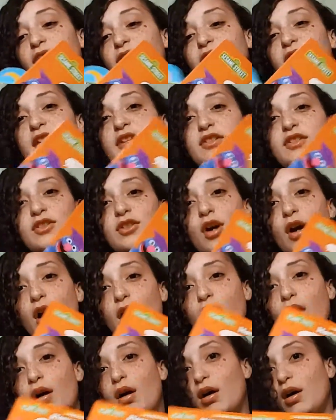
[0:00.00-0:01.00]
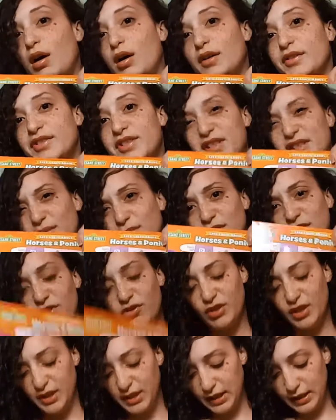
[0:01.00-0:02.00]
These are all Sesame
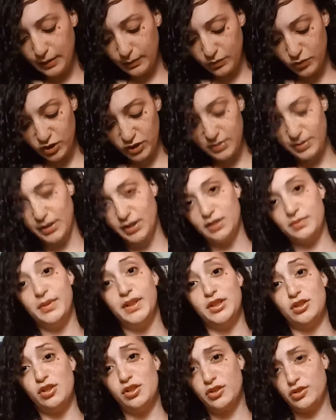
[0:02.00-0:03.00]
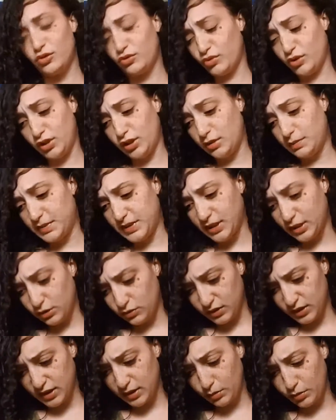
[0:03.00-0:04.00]
Street themed, just because my daughter is really
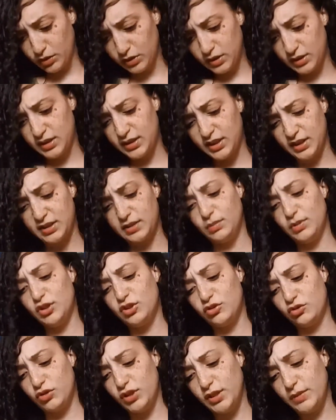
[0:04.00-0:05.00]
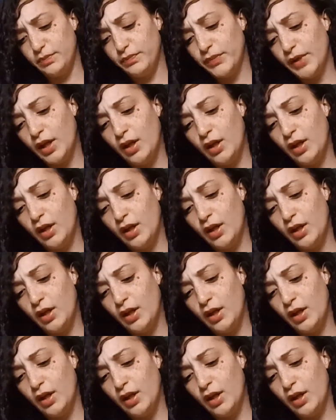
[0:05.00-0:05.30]
obsessed with Sesame Street.